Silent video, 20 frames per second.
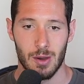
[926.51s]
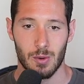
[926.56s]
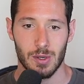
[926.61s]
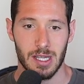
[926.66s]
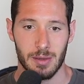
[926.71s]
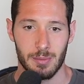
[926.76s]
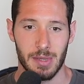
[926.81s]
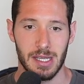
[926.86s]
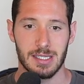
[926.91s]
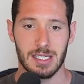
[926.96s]
What
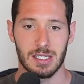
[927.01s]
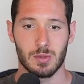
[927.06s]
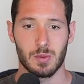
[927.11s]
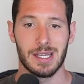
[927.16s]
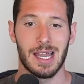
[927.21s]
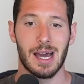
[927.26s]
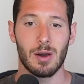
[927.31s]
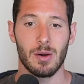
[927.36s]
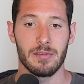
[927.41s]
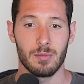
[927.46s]
that means is
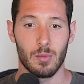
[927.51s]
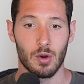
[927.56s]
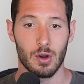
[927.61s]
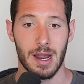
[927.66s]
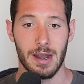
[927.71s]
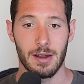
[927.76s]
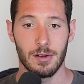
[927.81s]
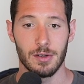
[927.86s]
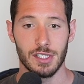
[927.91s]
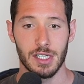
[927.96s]
we now have
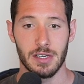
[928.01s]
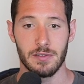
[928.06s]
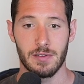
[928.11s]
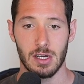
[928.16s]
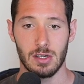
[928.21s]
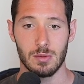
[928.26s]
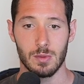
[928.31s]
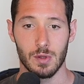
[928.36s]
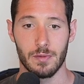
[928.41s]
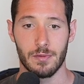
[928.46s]
more energy
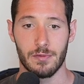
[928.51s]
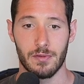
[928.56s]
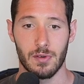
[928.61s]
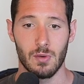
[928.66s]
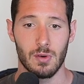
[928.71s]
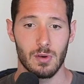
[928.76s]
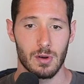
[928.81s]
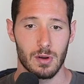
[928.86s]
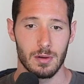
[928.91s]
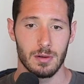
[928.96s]
available
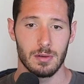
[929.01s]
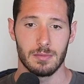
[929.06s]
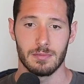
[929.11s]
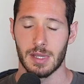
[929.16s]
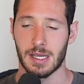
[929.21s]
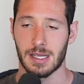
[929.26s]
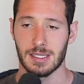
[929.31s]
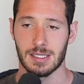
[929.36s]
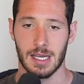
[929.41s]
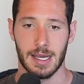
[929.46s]
for
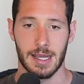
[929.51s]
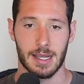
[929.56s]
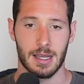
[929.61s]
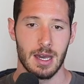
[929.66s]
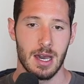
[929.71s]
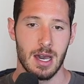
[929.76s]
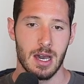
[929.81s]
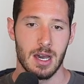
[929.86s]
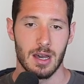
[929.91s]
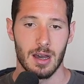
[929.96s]
things
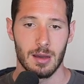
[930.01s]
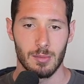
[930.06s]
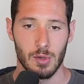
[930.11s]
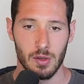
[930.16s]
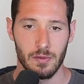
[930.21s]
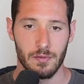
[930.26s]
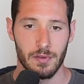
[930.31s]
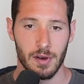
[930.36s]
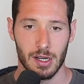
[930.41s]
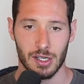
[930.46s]
like
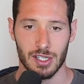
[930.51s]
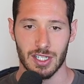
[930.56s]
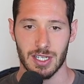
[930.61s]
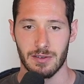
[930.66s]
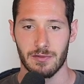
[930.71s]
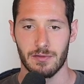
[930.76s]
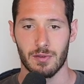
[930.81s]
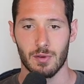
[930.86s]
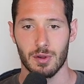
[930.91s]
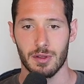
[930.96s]
immune
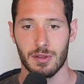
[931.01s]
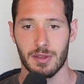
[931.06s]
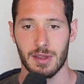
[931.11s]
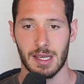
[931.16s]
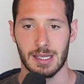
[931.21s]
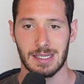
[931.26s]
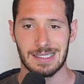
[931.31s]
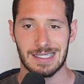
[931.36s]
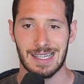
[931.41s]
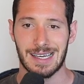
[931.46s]
function, for
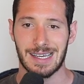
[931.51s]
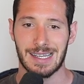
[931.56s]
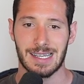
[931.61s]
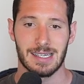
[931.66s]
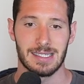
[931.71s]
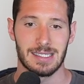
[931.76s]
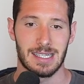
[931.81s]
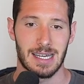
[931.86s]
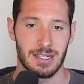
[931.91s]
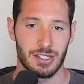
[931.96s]
things
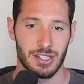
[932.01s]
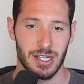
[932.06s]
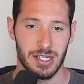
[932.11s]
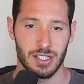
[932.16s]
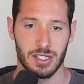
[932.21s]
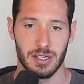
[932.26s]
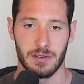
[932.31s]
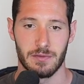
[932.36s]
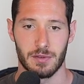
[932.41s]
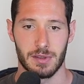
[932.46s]
like
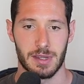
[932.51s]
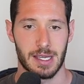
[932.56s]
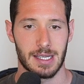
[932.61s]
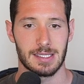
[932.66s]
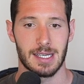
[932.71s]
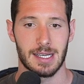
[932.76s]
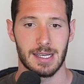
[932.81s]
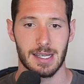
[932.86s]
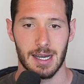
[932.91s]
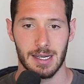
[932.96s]
digestion, for
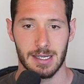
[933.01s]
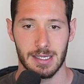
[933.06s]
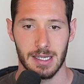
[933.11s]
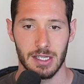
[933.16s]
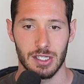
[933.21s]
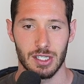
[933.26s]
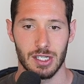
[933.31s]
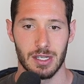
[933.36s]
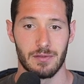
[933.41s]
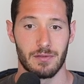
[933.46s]
things like
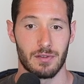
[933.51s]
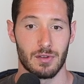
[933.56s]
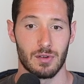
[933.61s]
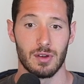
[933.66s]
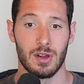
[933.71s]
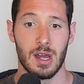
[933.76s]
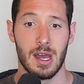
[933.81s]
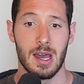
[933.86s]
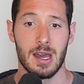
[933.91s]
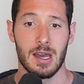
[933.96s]
cognition,
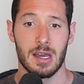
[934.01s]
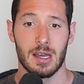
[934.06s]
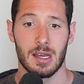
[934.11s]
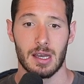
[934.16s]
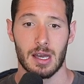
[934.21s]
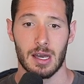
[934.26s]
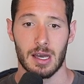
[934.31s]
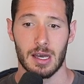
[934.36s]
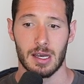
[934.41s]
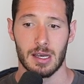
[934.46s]
for
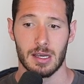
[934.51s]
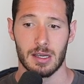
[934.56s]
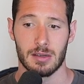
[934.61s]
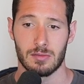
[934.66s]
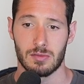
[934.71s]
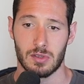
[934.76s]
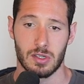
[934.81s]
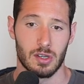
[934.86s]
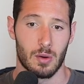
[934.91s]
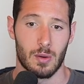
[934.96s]
uh,
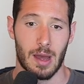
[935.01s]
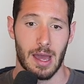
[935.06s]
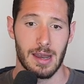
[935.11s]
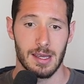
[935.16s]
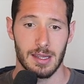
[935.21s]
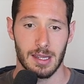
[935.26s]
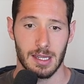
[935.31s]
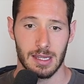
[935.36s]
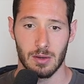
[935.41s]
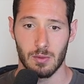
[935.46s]
you know
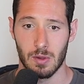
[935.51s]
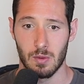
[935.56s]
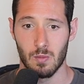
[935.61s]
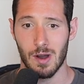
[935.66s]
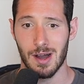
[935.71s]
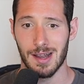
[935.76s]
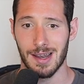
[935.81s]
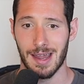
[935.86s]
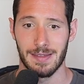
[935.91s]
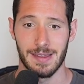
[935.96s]
anything that we
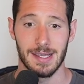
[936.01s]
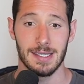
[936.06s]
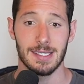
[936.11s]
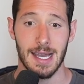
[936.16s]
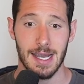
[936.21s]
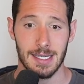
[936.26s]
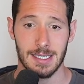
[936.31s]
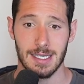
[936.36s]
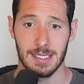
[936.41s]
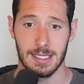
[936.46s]
want and this
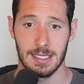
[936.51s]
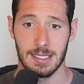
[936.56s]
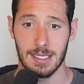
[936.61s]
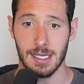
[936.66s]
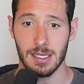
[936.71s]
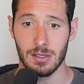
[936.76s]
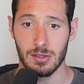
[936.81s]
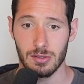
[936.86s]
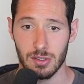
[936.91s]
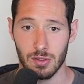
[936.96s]
acts as a
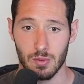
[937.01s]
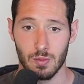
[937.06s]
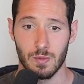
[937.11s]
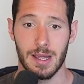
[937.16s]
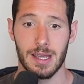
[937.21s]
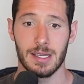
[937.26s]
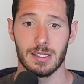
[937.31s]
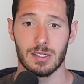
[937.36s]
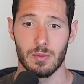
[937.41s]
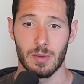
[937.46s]
signal to
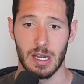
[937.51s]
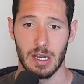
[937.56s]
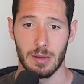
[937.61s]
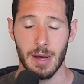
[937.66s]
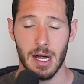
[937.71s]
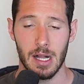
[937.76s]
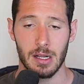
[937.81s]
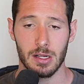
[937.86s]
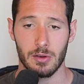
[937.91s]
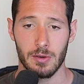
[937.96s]
raise our
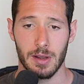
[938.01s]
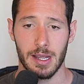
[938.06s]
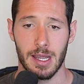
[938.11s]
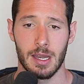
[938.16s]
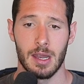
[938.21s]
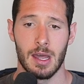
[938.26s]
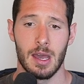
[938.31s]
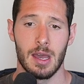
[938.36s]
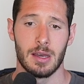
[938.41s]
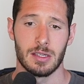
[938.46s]
metabolic
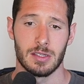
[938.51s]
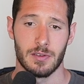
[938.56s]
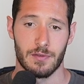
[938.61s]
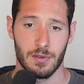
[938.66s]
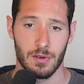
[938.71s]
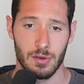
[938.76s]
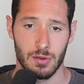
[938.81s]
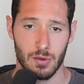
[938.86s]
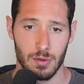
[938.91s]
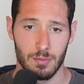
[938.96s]
rate to
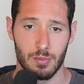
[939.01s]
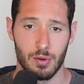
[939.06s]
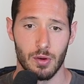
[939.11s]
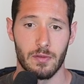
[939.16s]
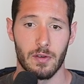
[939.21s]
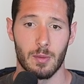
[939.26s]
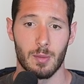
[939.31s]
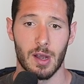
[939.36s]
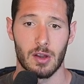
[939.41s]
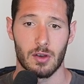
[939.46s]
further
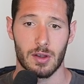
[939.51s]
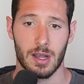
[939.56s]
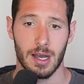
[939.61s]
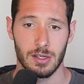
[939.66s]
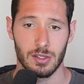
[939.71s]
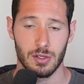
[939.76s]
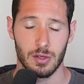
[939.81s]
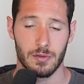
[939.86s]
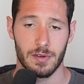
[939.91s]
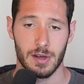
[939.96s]
improve our
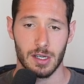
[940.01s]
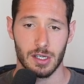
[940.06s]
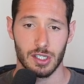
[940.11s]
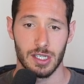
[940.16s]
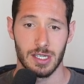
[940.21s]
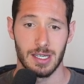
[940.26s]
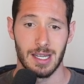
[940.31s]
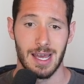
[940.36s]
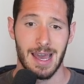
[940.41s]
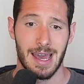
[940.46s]
mitochondrial
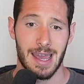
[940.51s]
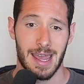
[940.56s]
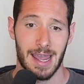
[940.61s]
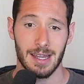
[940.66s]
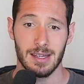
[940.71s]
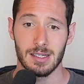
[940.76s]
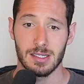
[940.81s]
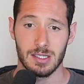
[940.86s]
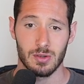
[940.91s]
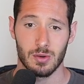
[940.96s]
function
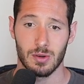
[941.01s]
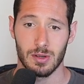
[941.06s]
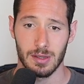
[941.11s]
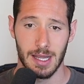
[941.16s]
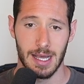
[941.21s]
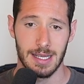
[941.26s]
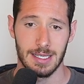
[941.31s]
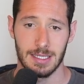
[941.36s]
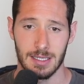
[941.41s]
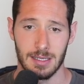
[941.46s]
and to store
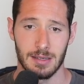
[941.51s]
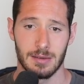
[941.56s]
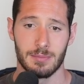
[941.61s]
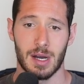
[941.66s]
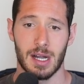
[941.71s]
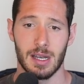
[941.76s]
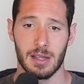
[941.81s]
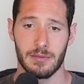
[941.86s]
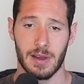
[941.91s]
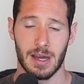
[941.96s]
less
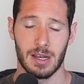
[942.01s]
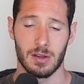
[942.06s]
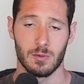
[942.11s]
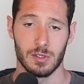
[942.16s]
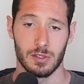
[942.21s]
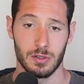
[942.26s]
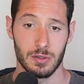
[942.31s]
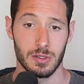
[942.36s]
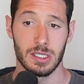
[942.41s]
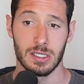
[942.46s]
body fat it
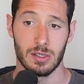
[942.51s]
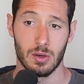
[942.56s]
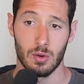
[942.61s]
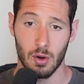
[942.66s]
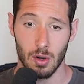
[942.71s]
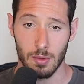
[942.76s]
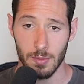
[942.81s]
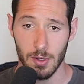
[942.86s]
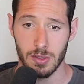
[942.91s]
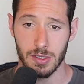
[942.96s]
reduces the
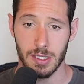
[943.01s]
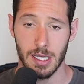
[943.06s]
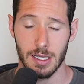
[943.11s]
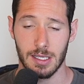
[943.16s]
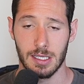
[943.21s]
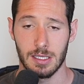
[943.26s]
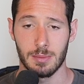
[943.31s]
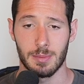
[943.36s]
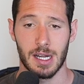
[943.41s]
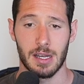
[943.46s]
hormones that
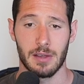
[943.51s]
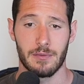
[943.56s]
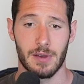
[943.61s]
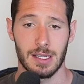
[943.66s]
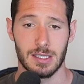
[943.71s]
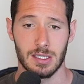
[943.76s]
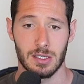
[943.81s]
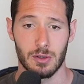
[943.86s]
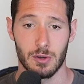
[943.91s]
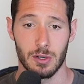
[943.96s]
lead to body
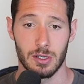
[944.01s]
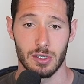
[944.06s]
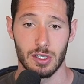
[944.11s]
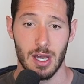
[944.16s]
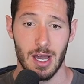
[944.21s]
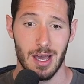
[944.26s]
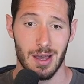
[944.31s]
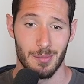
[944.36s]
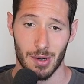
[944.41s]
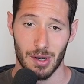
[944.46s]
fat storage
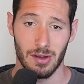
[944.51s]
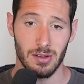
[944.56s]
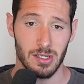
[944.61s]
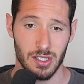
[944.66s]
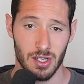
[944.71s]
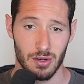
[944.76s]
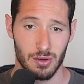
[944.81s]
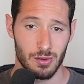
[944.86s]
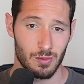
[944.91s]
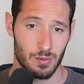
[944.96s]
but
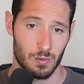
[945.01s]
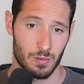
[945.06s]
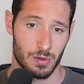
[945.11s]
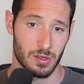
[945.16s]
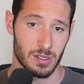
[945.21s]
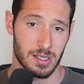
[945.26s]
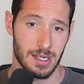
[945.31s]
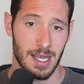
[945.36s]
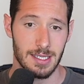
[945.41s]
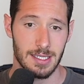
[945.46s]
also
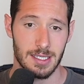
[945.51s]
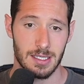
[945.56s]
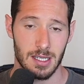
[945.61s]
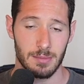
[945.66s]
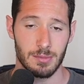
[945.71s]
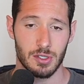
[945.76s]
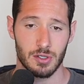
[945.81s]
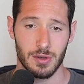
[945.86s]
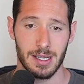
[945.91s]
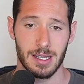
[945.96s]
there's less
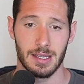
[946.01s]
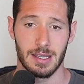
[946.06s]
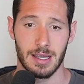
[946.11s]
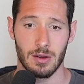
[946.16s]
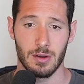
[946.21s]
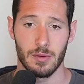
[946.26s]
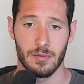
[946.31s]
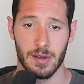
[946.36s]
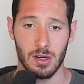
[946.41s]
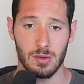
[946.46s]
substrate
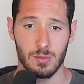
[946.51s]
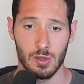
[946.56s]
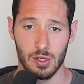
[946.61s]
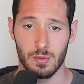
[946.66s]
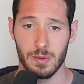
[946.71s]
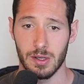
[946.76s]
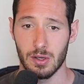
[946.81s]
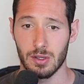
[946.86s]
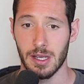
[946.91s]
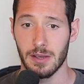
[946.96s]
there available
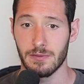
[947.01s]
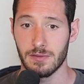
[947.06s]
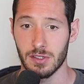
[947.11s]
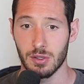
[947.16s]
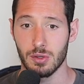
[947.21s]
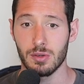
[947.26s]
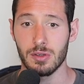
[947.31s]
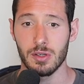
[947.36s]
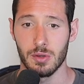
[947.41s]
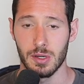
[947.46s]
we only have
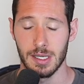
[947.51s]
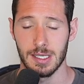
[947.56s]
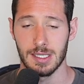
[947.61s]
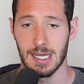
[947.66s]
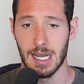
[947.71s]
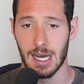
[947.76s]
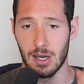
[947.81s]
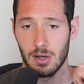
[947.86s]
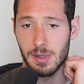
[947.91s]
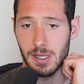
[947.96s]
two units
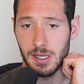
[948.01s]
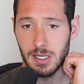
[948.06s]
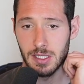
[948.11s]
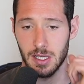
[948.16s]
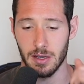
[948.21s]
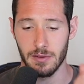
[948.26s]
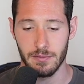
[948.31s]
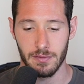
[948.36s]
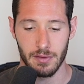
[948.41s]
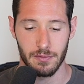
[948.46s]
now because
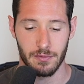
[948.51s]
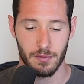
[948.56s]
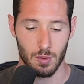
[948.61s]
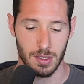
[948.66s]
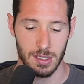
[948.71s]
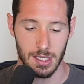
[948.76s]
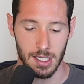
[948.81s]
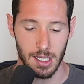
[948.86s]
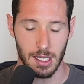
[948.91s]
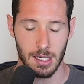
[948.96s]
of the
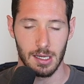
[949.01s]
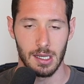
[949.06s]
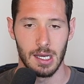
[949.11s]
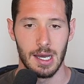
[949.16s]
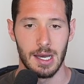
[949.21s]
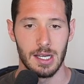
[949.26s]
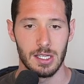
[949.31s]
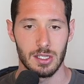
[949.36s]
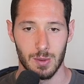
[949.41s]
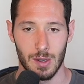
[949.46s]
14
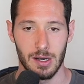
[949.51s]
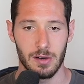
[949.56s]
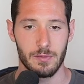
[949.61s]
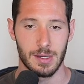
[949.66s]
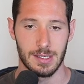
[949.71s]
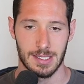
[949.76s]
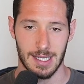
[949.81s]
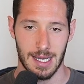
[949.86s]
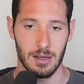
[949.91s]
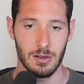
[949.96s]
12
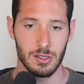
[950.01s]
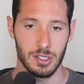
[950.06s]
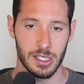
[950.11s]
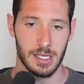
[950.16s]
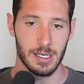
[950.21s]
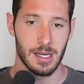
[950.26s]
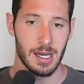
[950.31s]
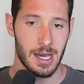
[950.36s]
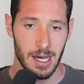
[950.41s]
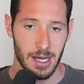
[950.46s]
went to
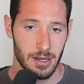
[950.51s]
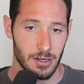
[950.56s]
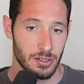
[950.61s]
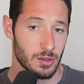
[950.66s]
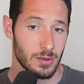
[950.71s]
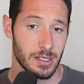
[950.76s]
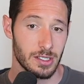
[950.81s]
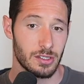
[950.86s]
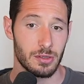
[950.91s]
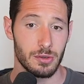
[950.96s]
energy
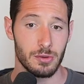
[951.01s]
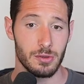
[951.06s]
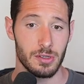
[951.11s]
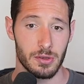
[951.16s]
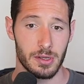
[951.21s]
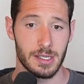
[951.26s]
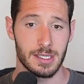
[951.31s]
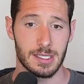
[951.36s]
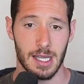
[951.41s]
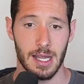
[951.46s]
there's only two
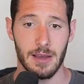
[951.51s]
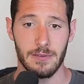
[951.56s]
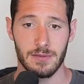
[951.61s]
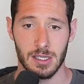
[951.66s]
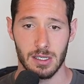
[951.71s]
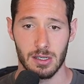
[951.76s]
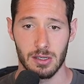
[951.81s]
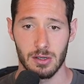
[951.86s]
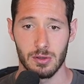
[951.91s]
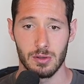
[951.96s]
units
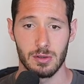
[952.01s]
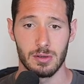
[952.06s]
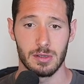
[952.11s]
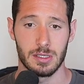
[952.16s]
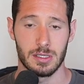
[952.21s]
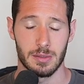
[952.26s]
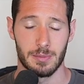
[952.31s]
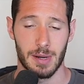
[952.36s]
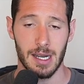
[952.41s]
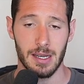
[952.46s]
left to go
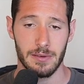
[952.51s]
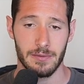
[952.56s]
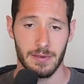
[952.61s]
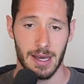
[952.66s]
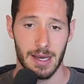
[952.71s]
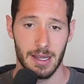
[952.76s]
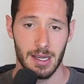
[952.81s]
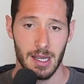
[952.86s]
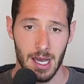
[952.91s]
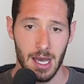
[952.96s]
to body
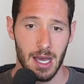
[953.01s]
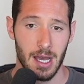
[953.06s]
fat